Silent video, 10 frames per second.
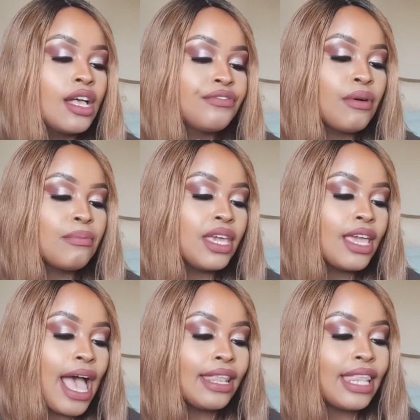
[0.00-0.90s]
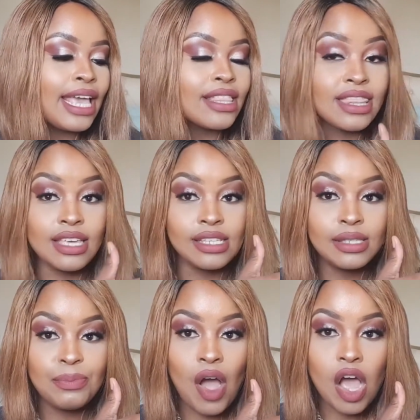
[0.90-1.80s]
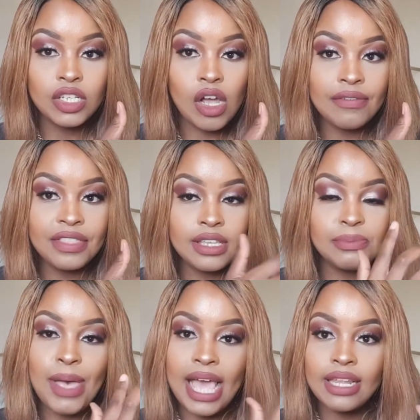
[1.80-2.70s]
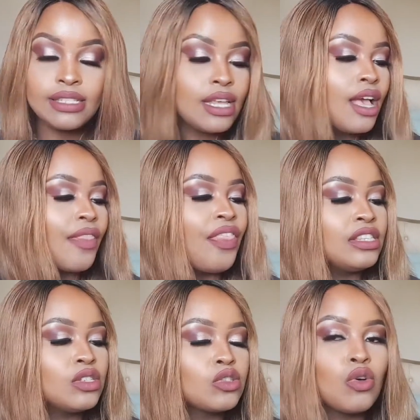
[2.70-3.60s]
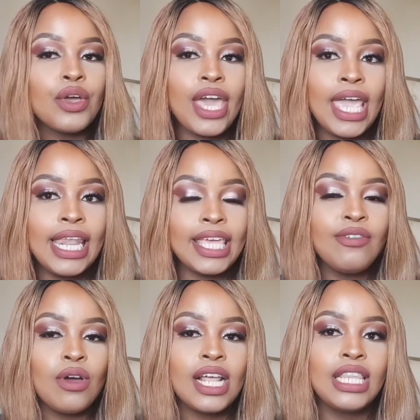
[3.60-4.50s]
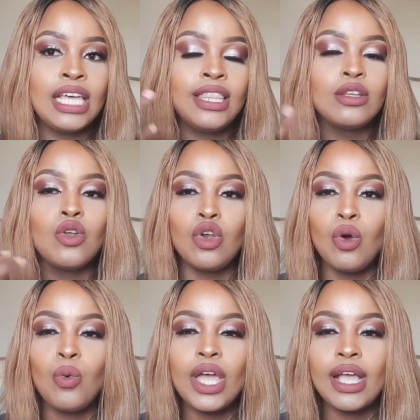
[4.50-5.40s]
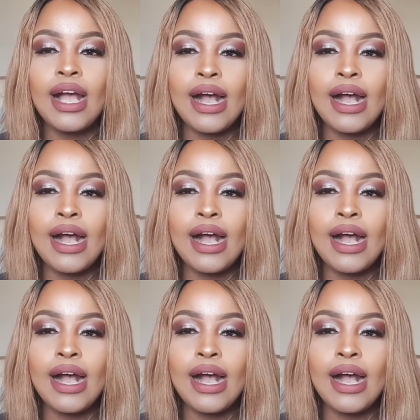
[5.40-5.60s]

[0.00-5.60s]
For me, I like this part of this palette. This is also okay if you want like the glowing